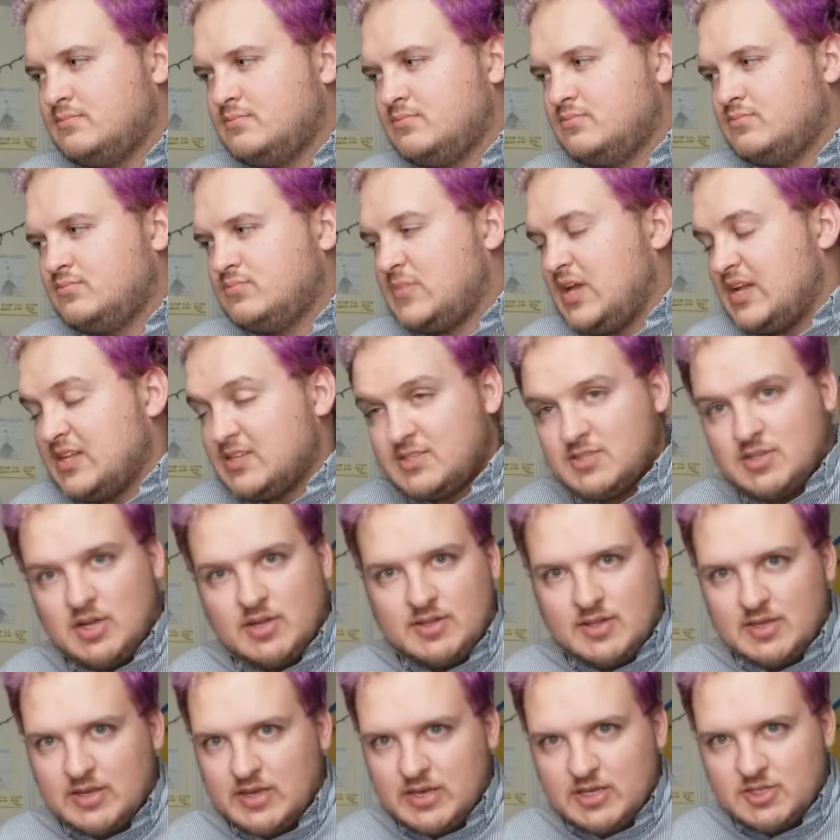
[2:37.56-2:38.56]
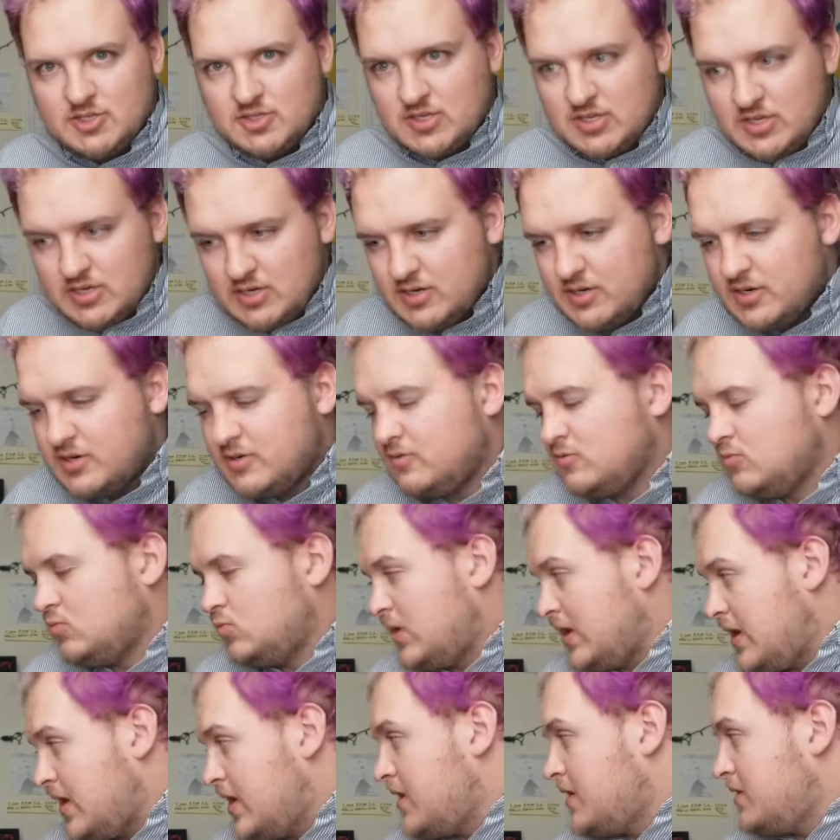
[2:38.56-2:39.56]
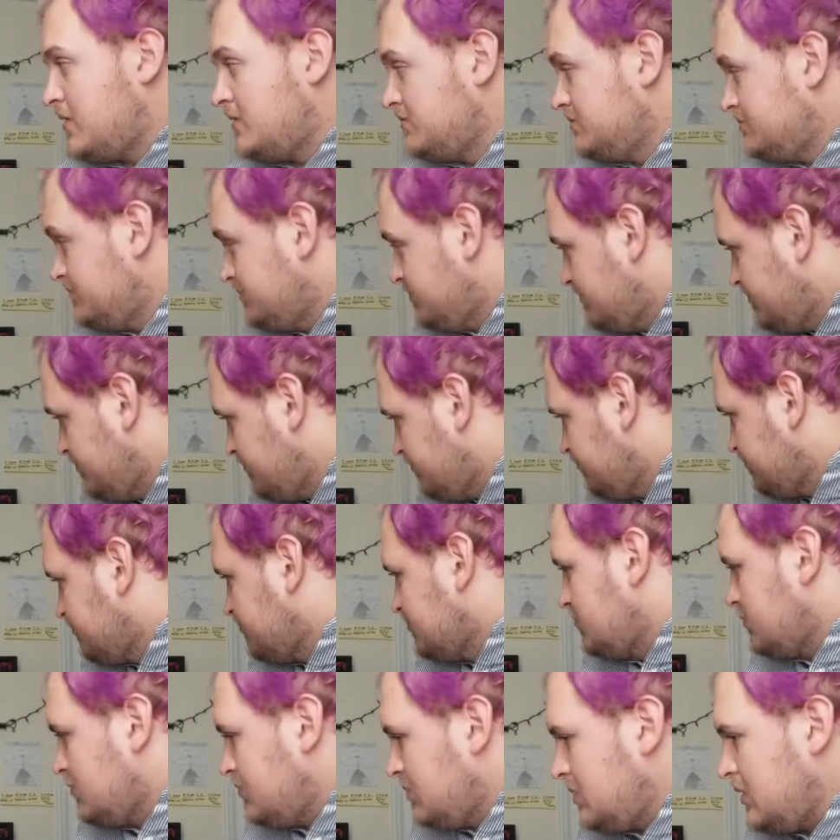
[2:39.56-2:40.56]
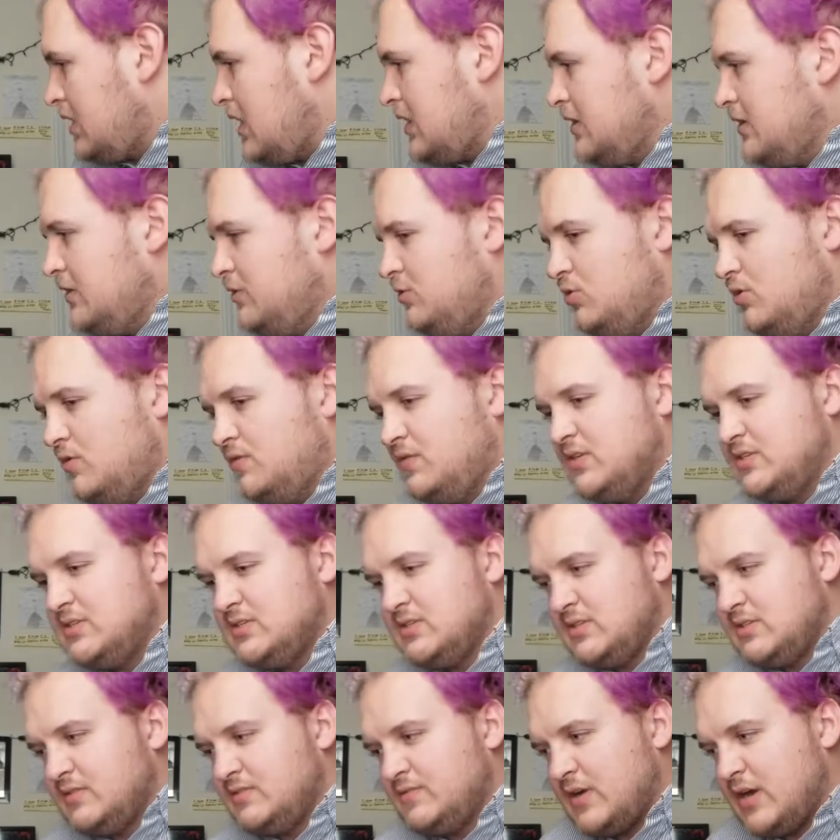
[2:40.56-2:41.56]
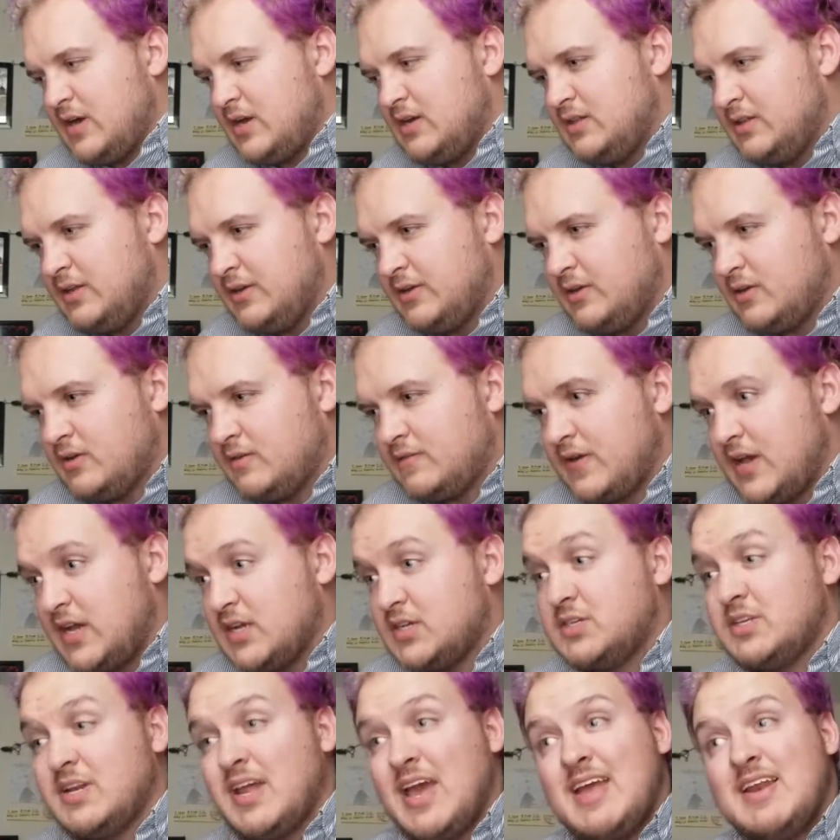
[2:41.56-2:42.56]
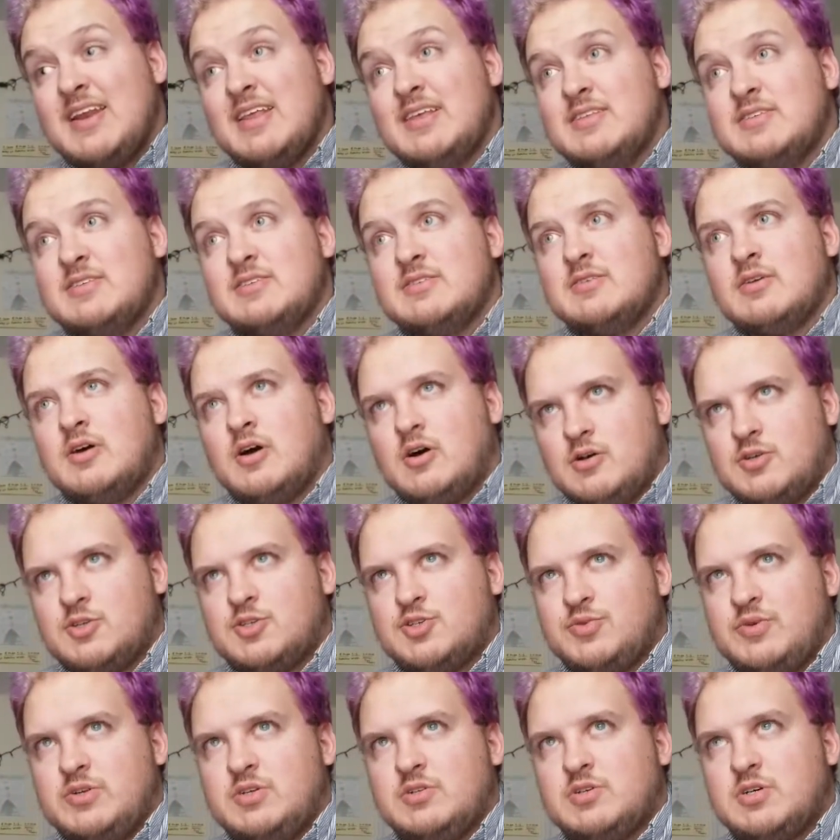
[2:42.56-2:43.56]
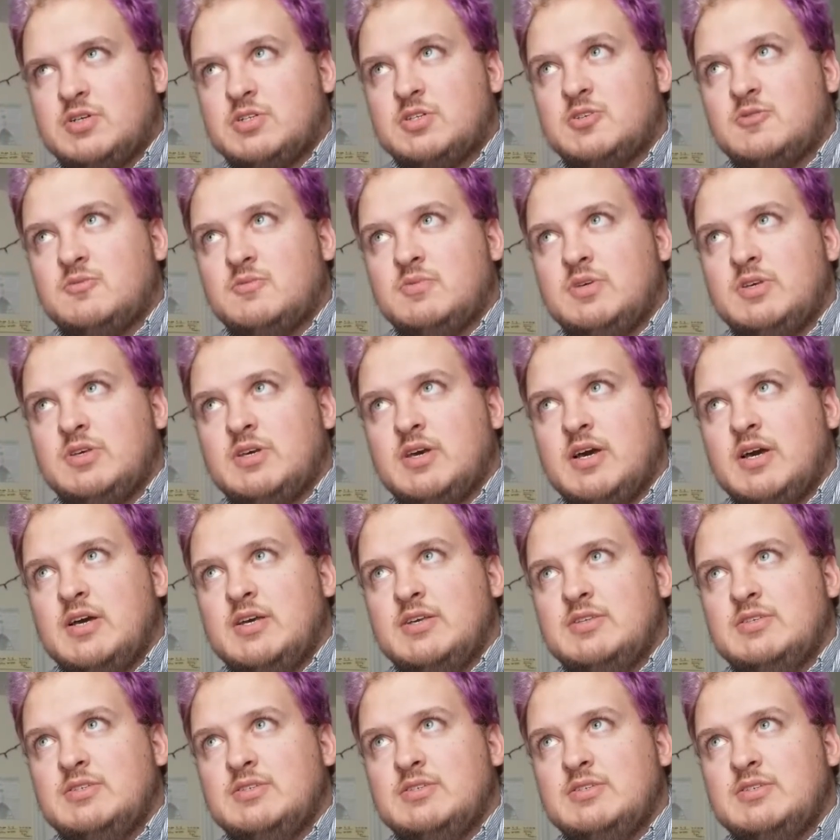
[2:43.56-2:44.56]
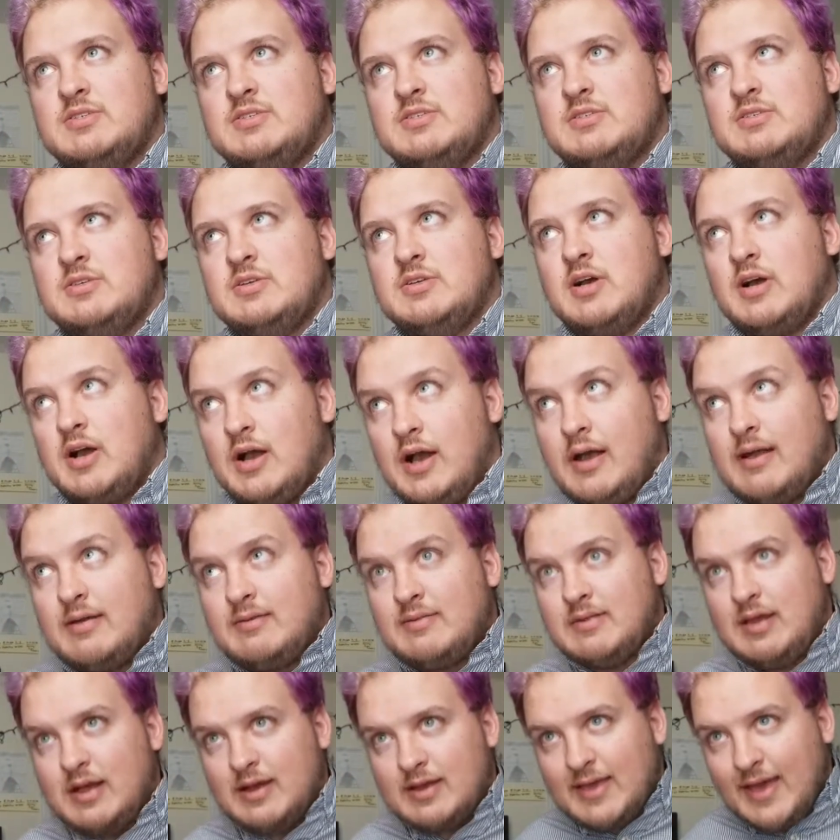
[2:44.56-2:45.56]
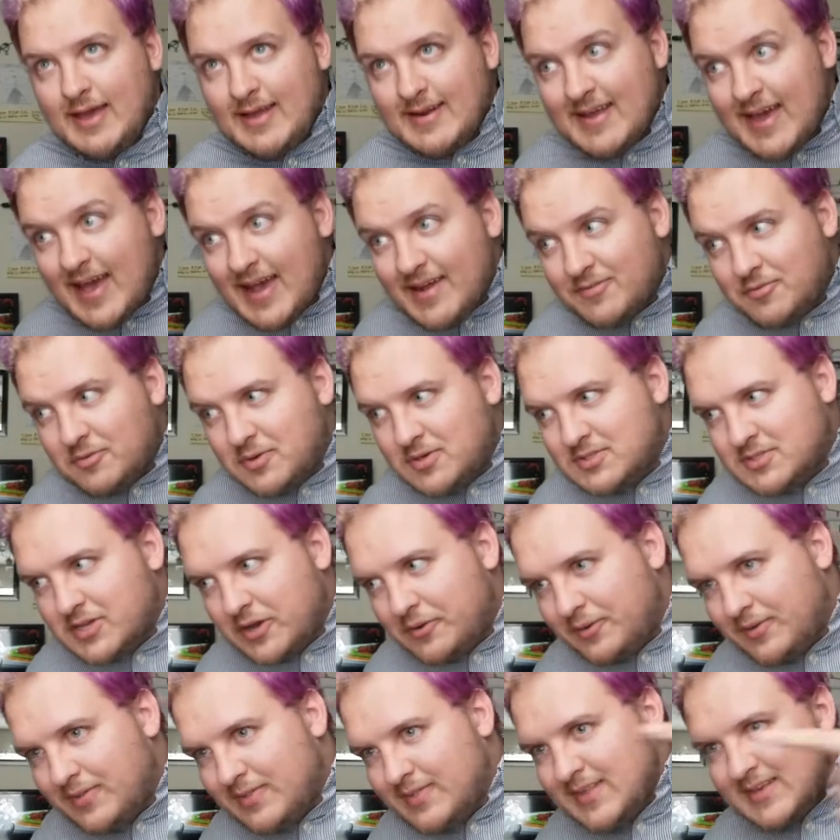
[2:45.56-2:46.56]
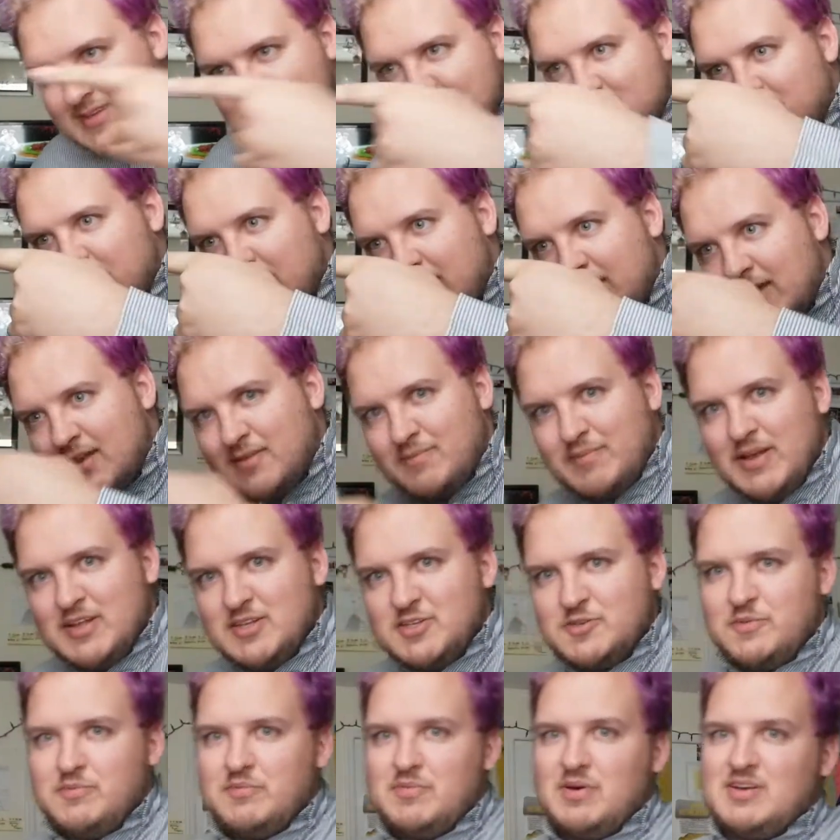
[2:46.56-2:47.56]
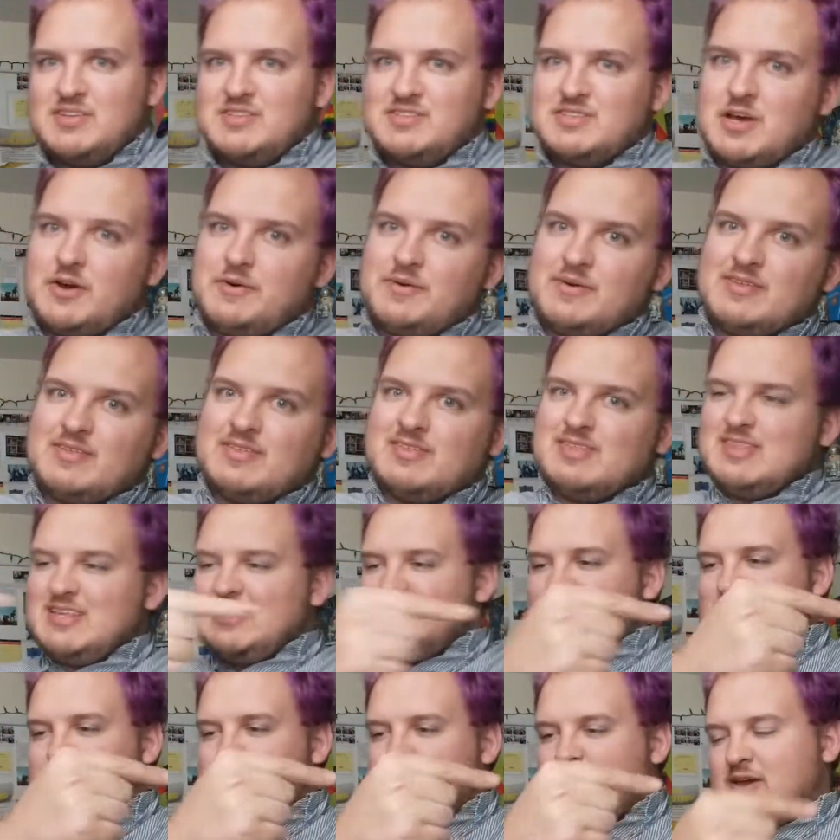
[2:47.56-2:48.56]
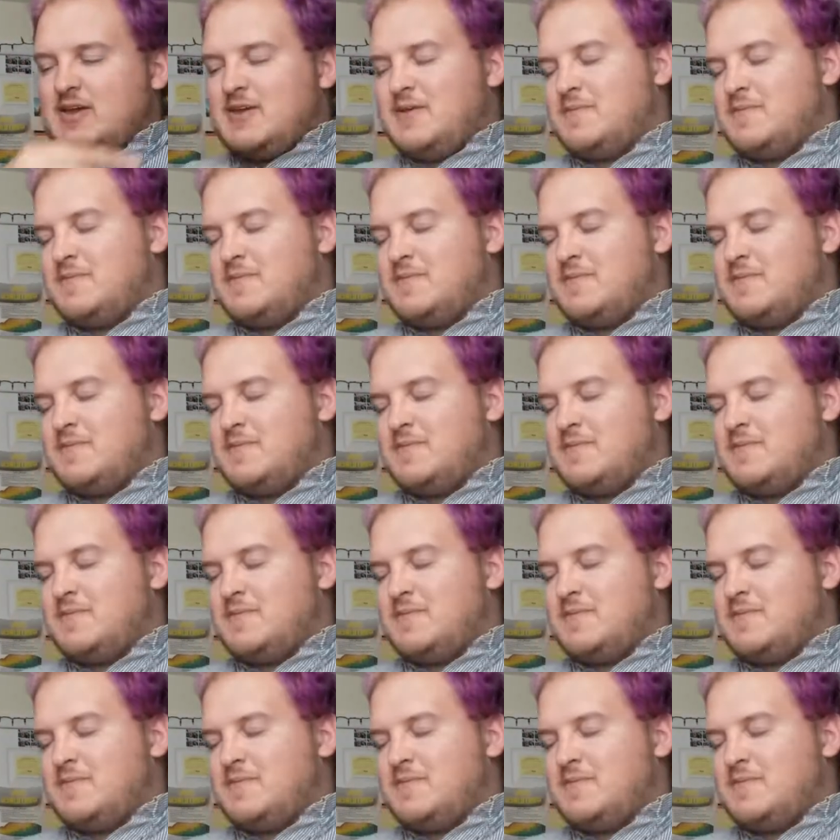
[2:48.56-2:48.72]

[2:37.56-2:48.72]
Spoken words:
That's not the case here, where you do have this very linear fashion, and it's also interesting because, again, everyone's going this way, and Benjamin Button's going this way.